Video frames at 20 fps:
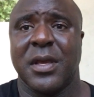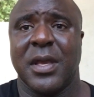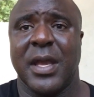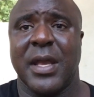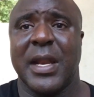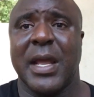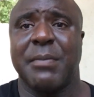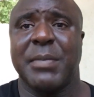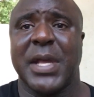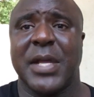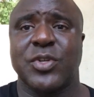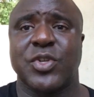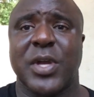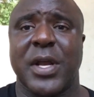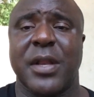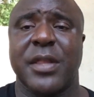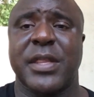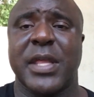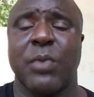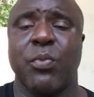And I'm not
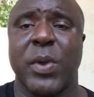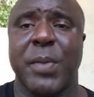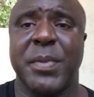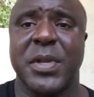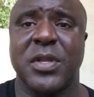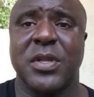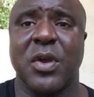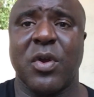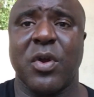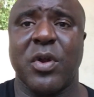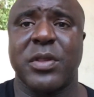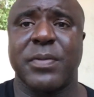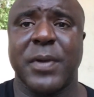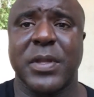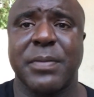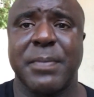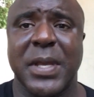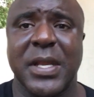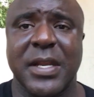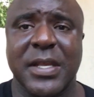trying to say women are
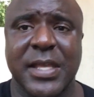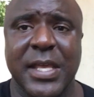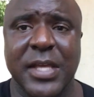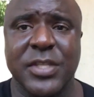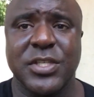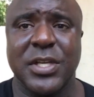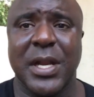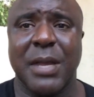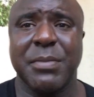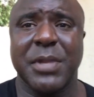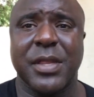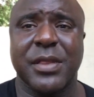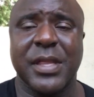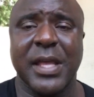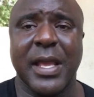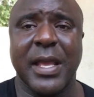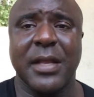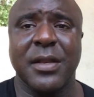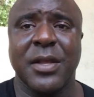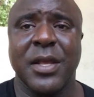supposed to be in the kitchen. I'm just
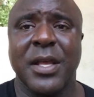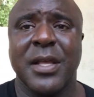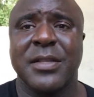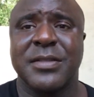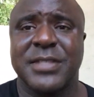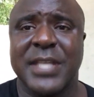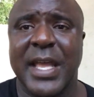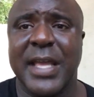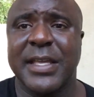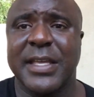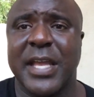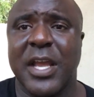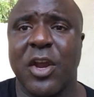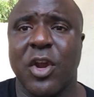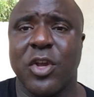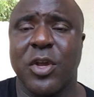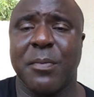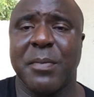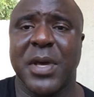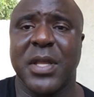saying take care
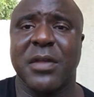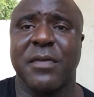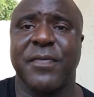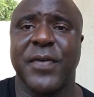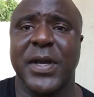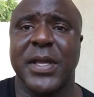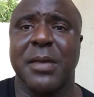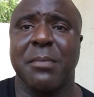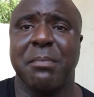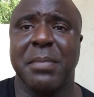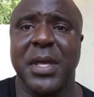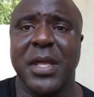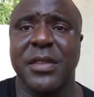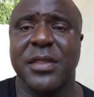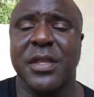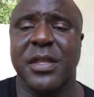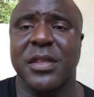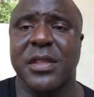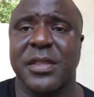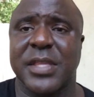of your motherfucking
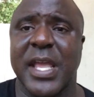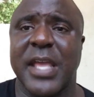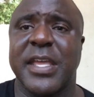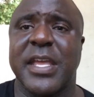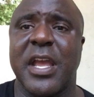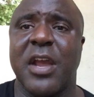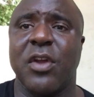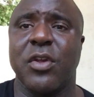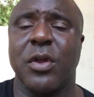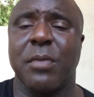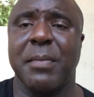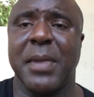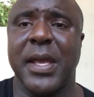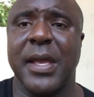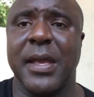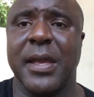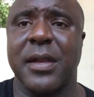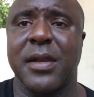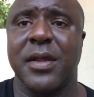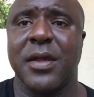business. Take care of your
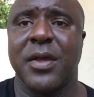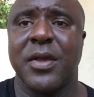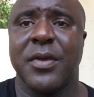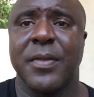man.